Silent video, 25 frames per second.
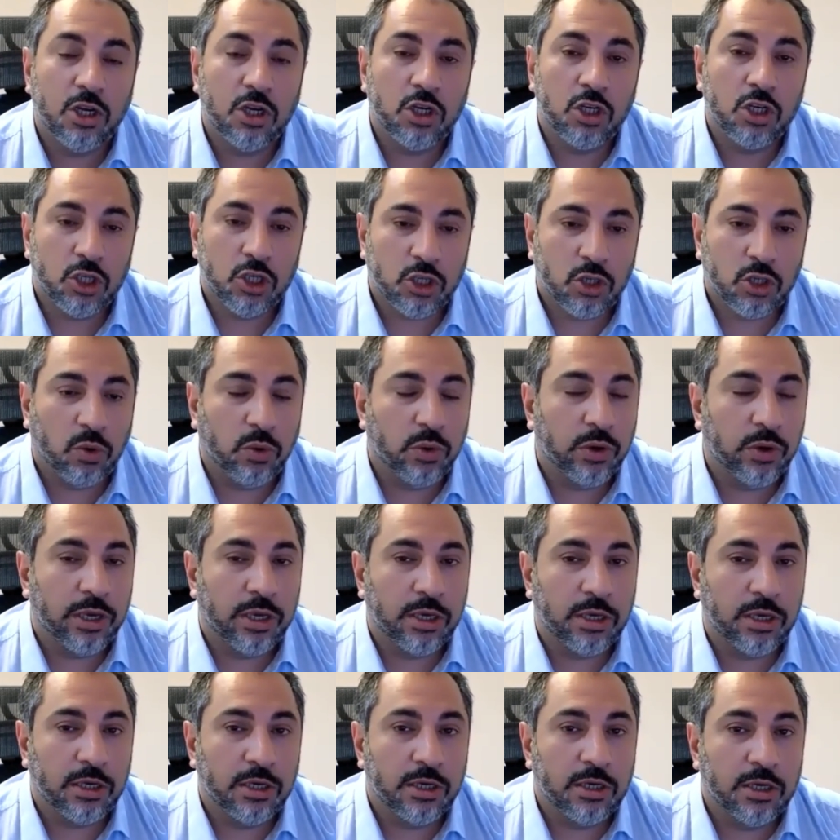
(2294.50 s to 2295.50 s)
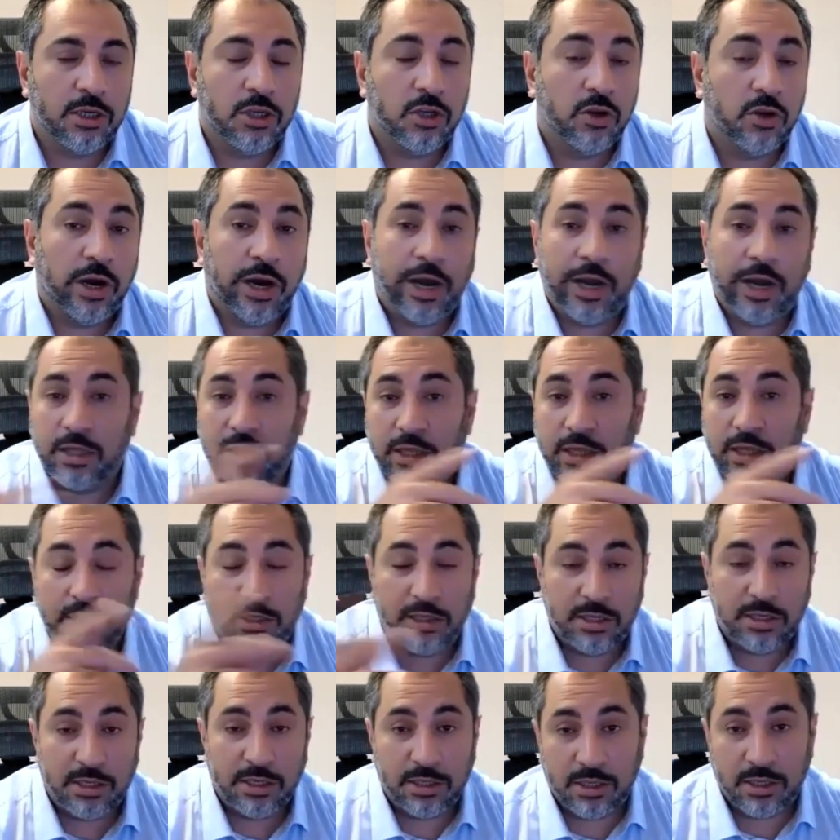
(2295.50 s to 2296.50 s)
showing,
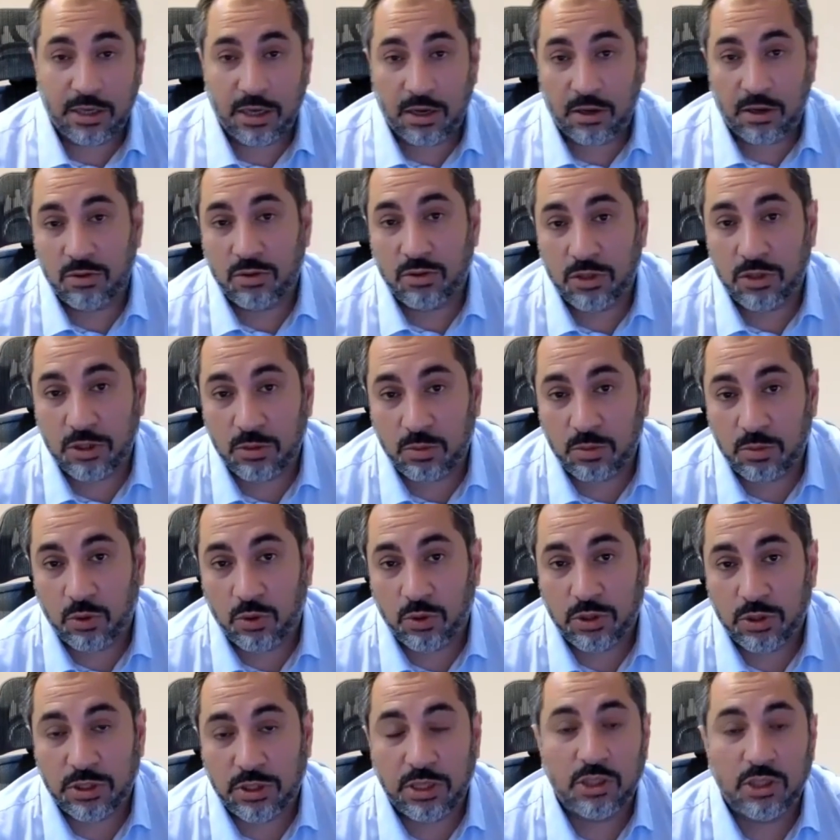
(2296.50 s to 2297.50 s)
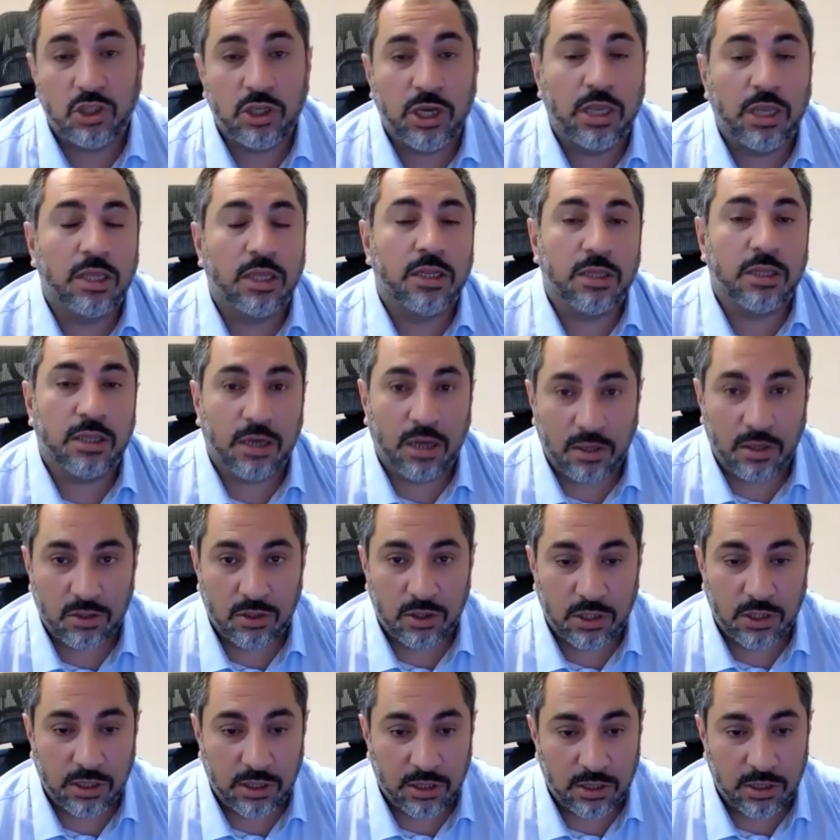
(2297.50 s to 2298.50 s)
highlighting in the country report the general
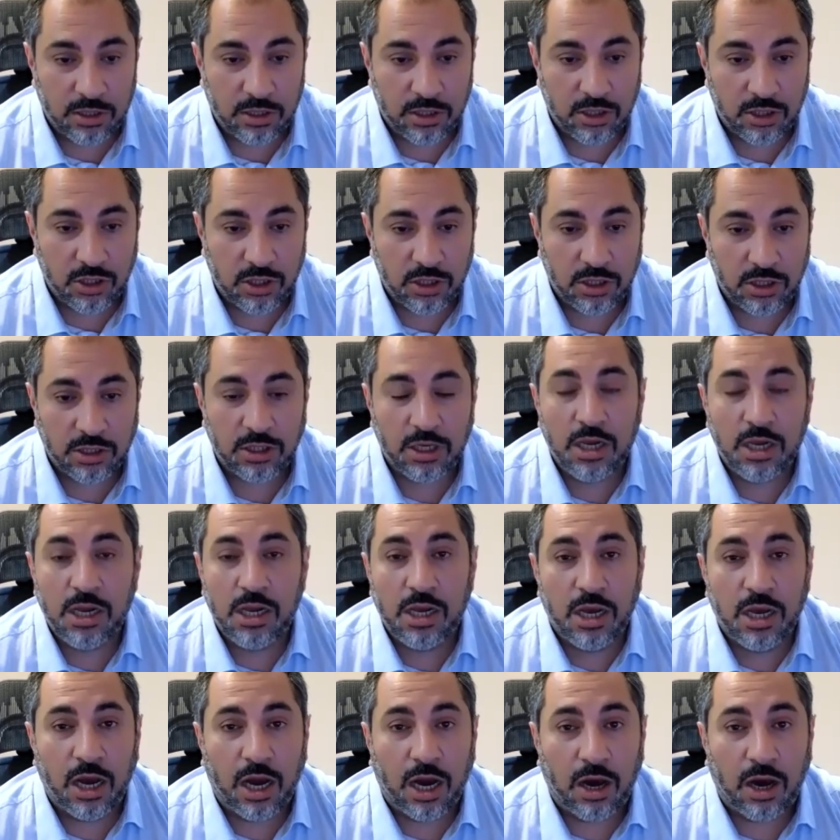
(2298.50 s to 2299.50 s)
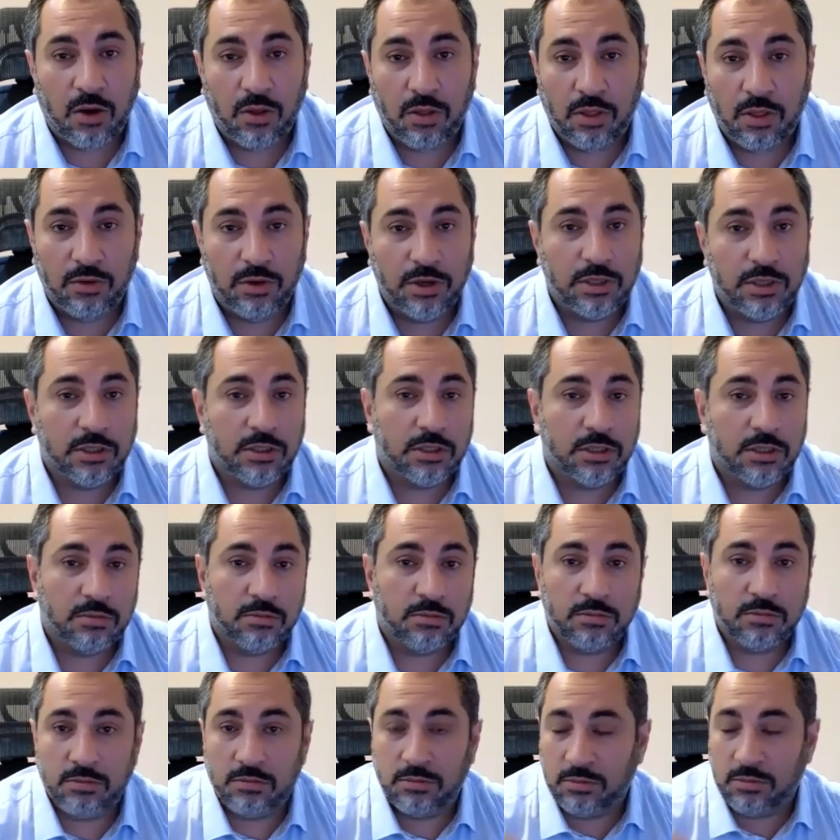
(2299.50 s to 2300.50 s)
country conditions, how there is
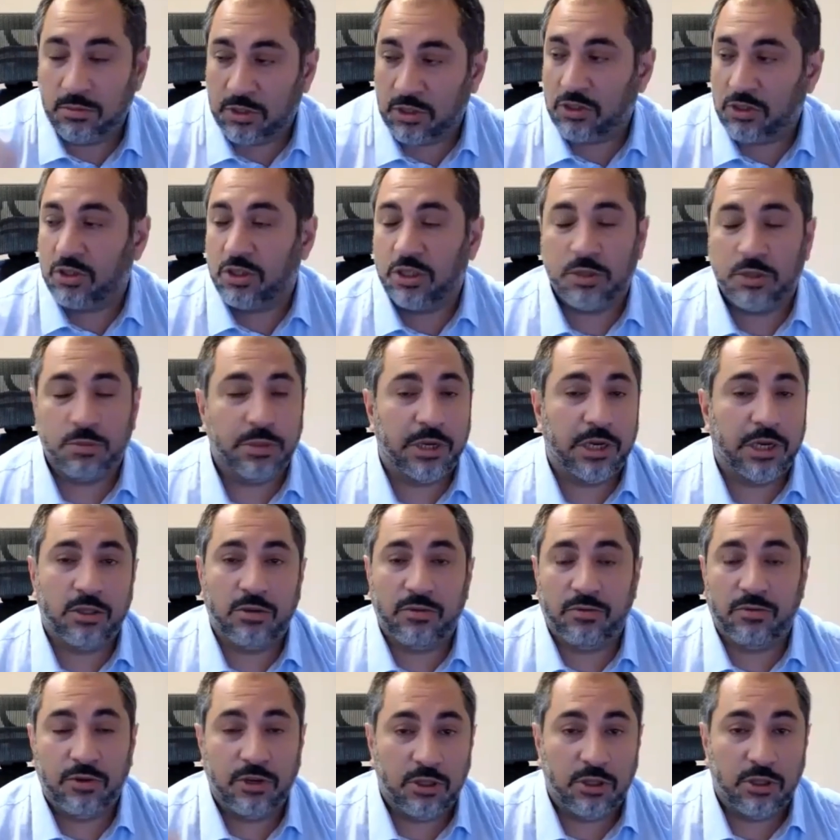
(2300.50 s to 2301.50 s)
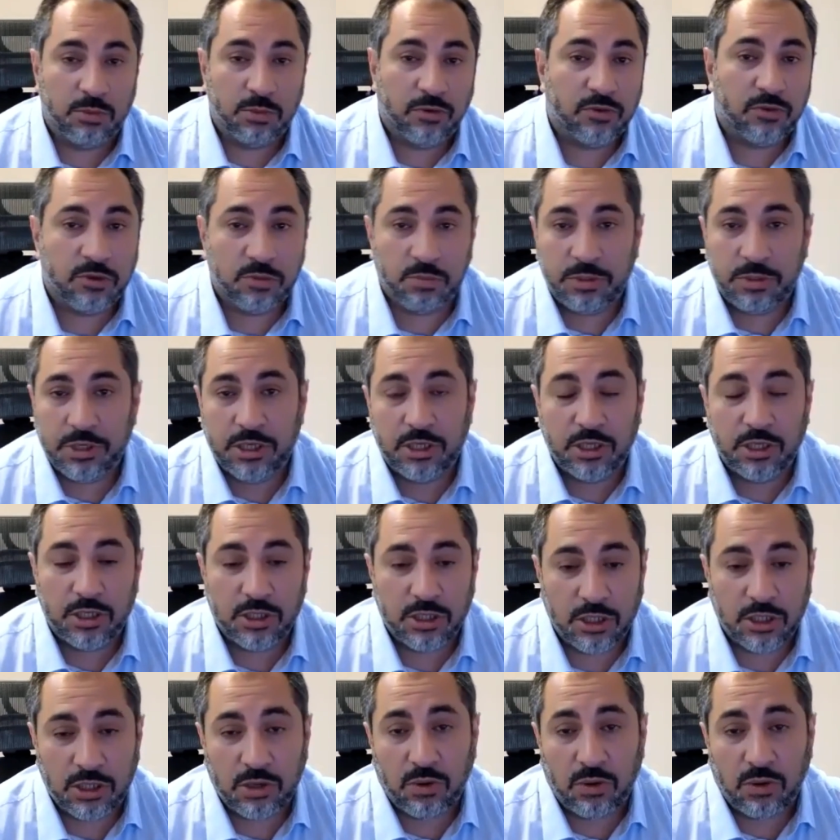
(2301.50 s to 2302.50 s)
disrespect of freedom of speech and
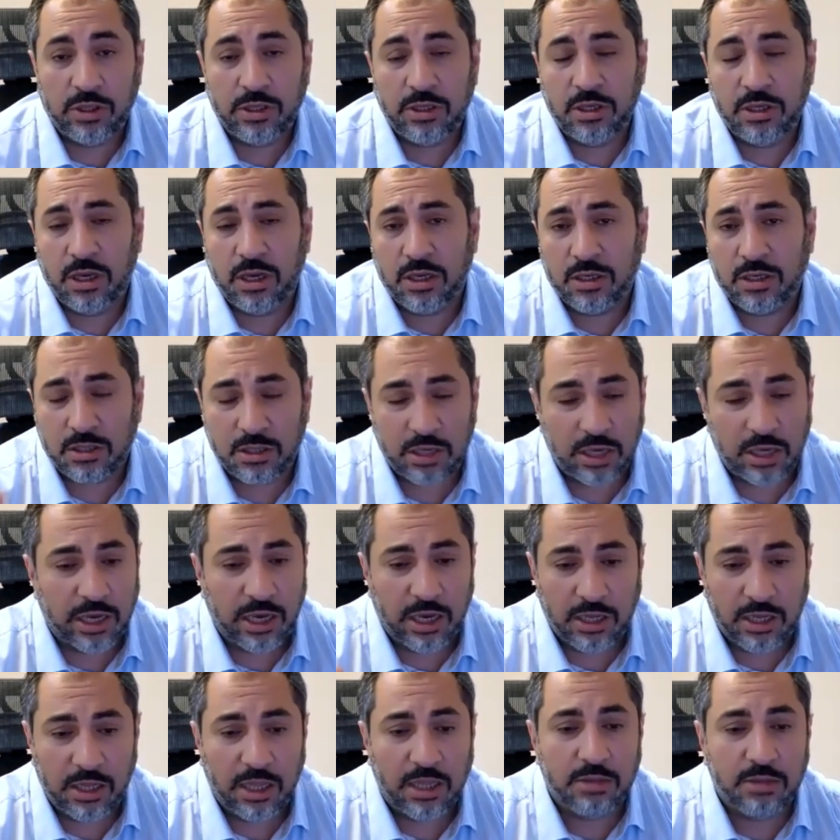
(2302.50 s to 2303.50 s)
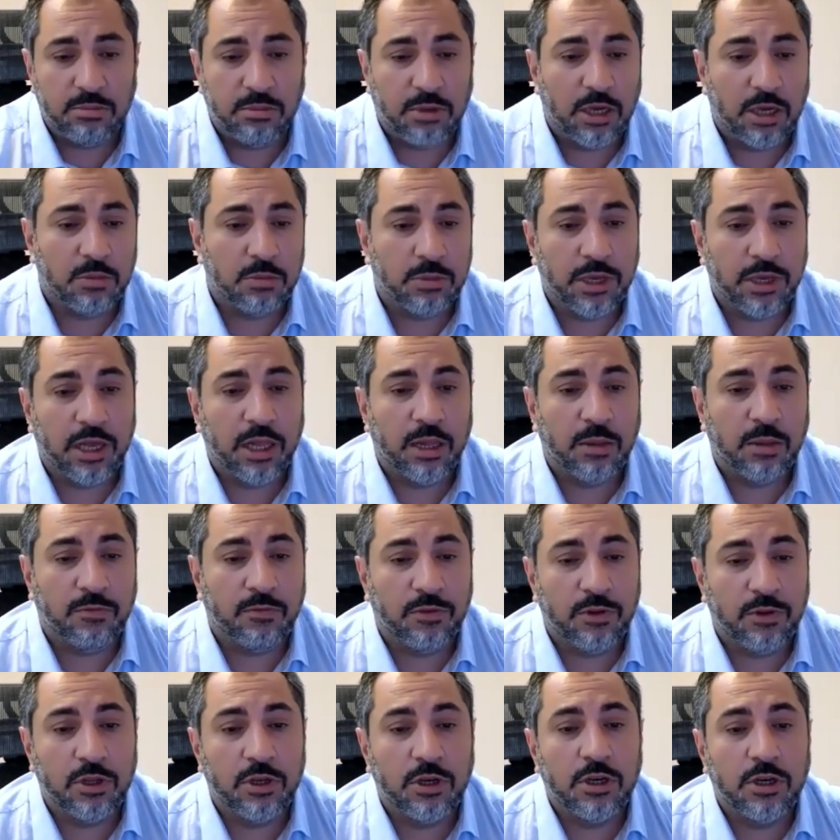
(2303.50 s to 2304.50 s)
so on. Yes, again, that might be
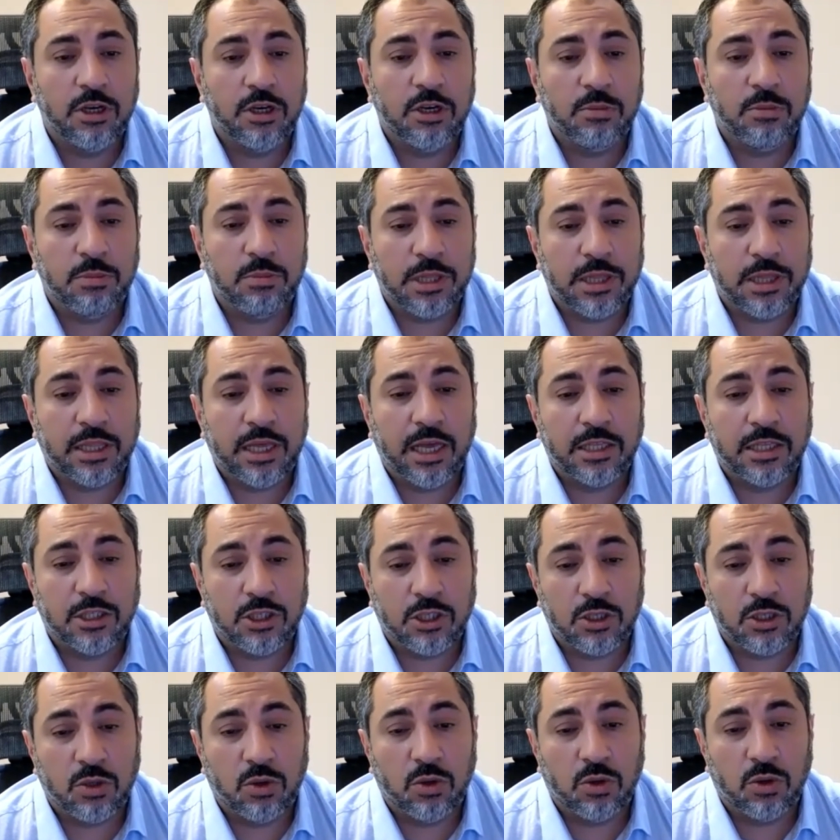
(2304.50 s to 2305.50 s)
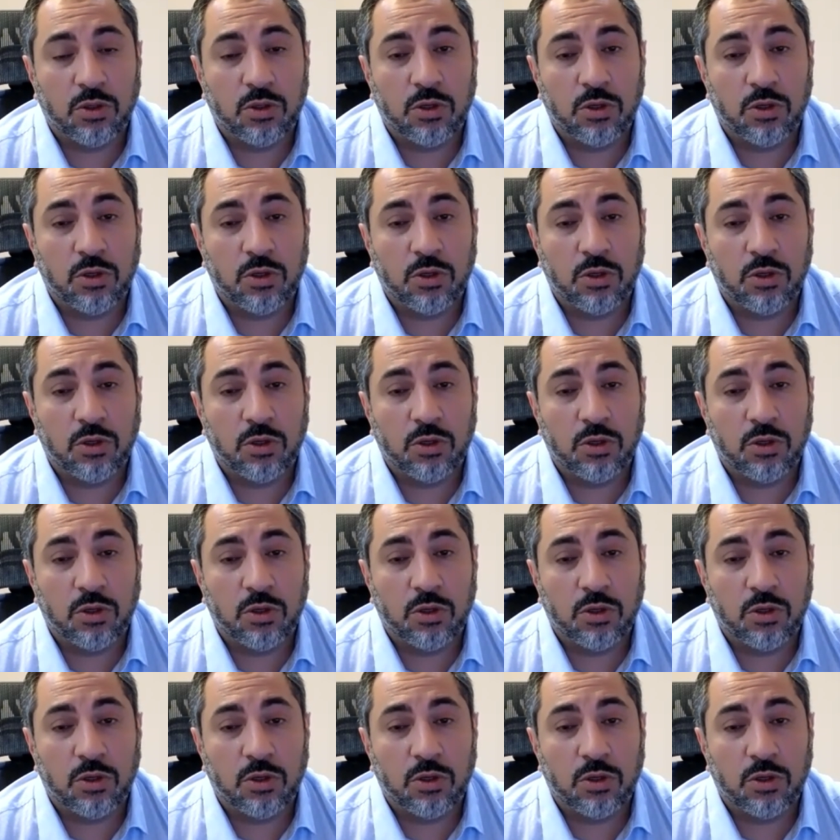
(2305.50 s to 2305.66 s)
helpful, but that's not